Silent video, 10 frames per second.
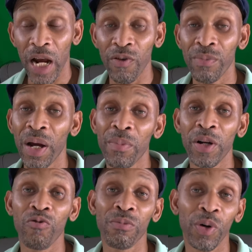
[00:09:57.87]
Now remember
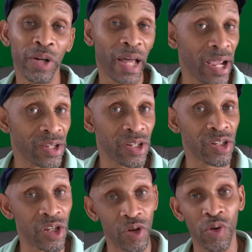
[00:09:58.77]
the remote
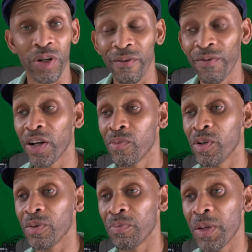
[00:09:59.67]
access is only
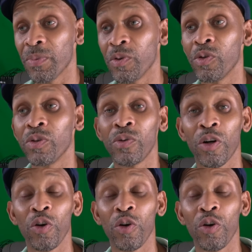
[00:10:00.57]
available to people who